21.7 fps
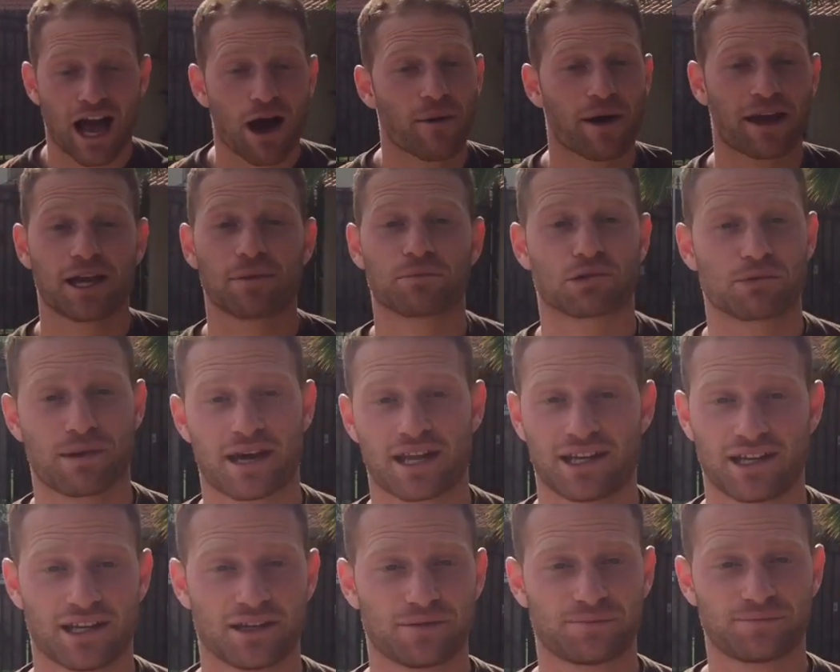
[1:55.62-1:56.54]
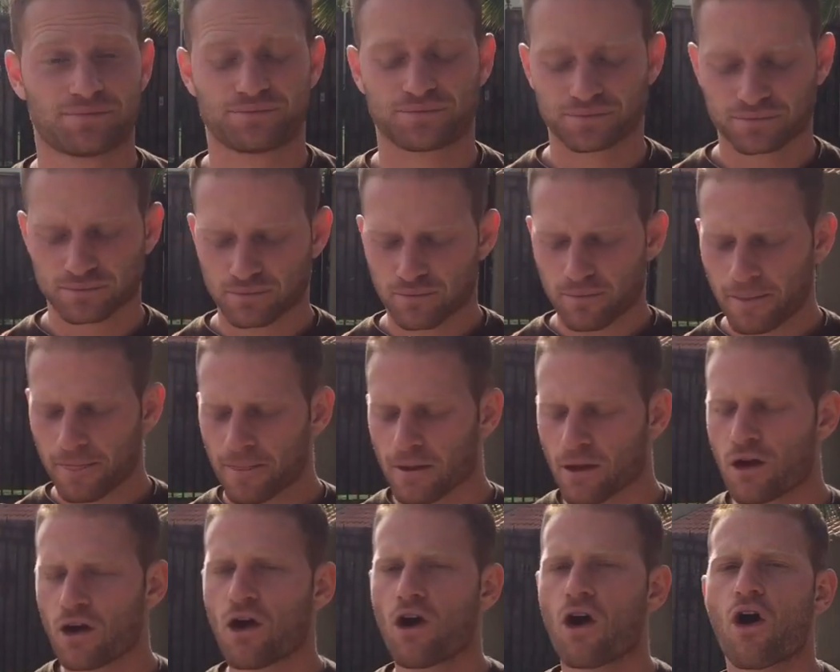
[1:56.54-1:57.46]
how I implemented it.
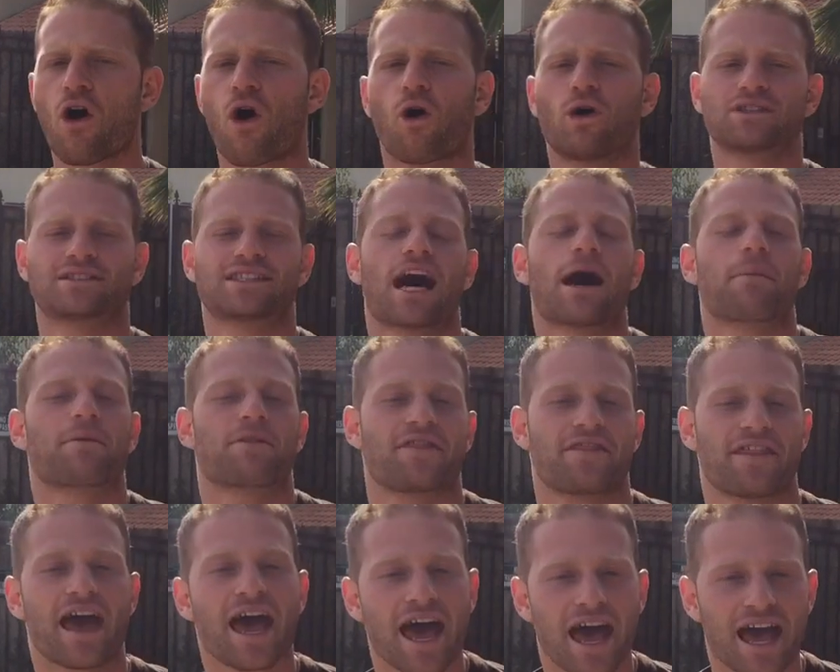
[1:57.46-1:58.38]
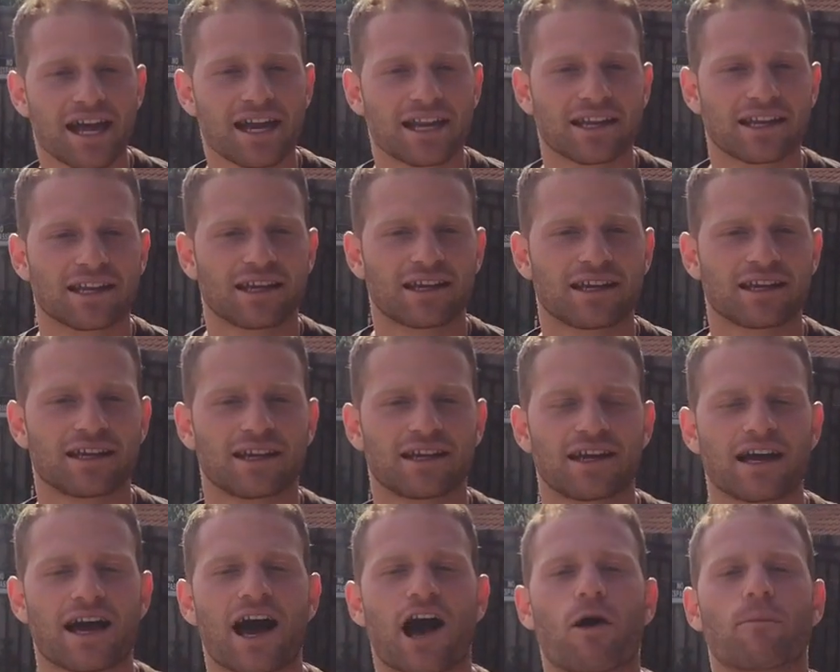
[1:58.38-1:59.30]
On top of that,
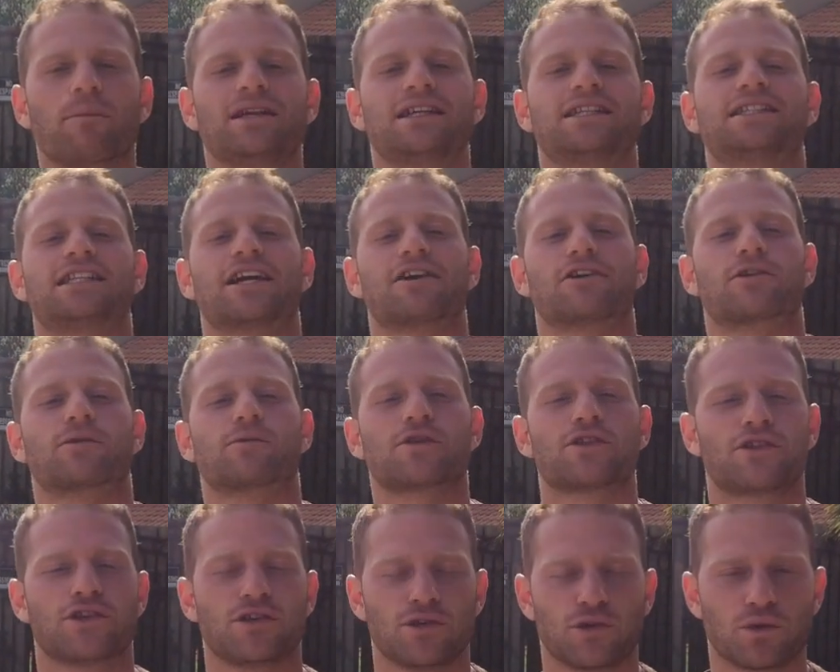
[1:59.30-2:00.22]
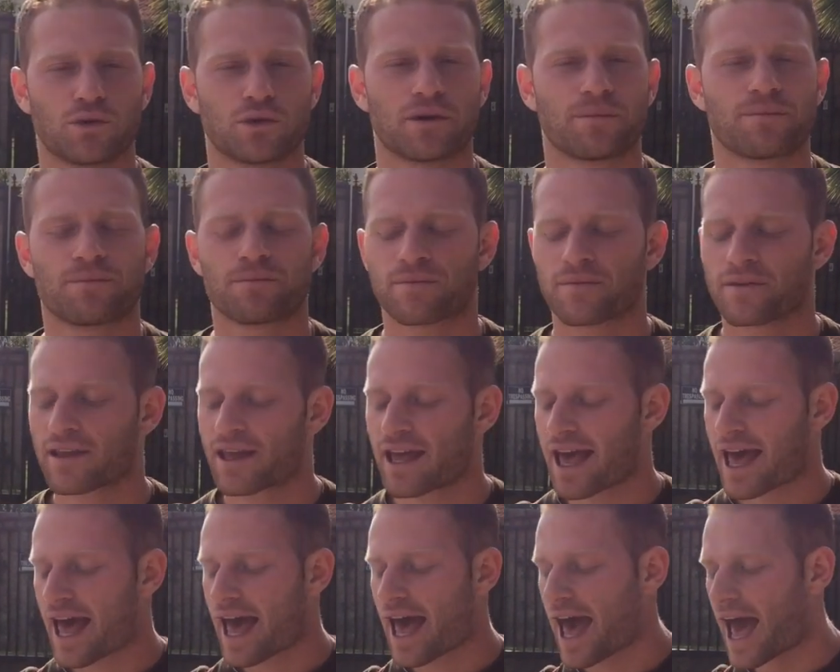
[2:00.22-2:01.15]
I'll be sharing with you
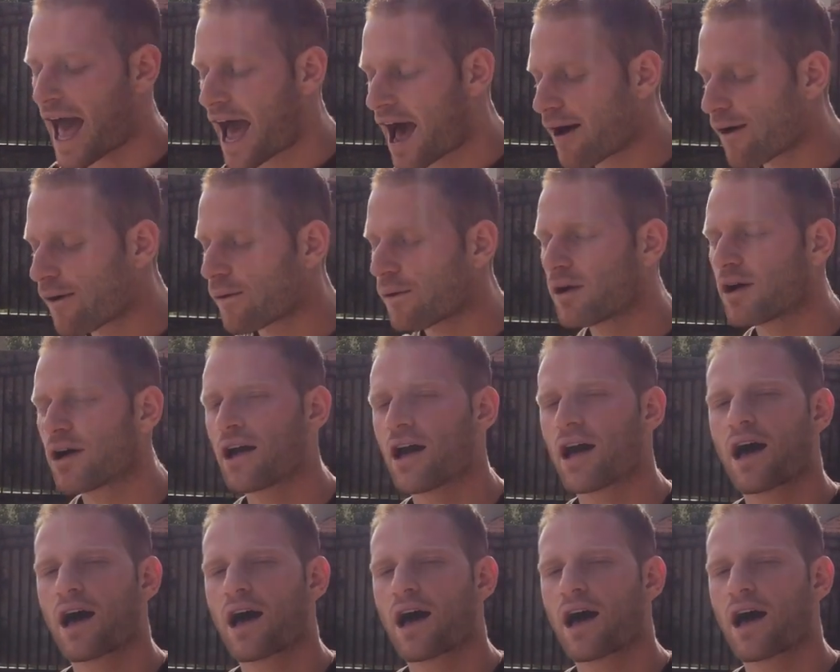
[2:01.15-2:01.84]
how